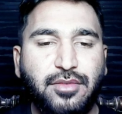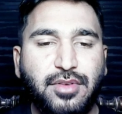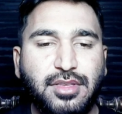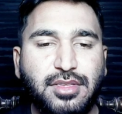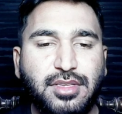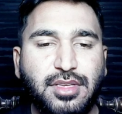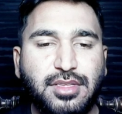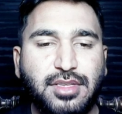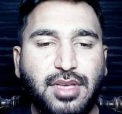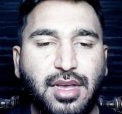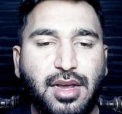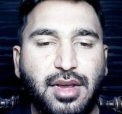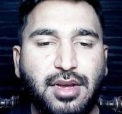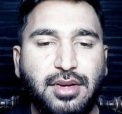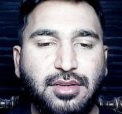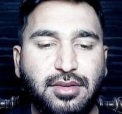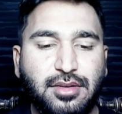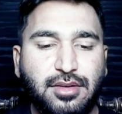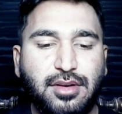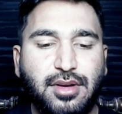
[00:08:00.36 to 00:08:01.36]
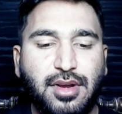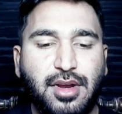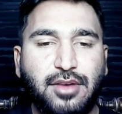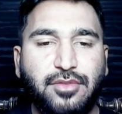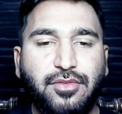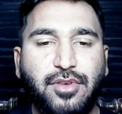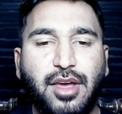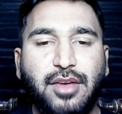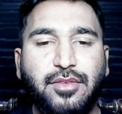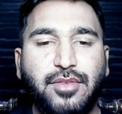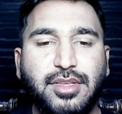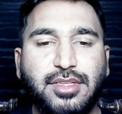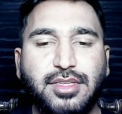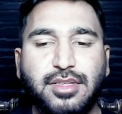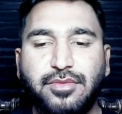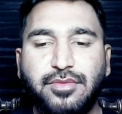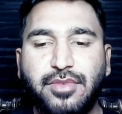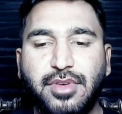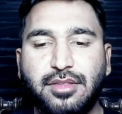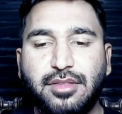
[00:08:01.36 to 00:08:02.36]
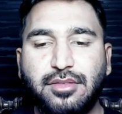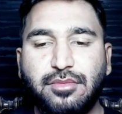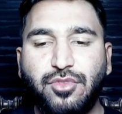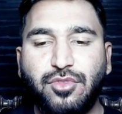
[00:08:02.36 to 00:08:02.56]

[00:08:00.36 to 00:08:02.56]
inches height and 5 inches width.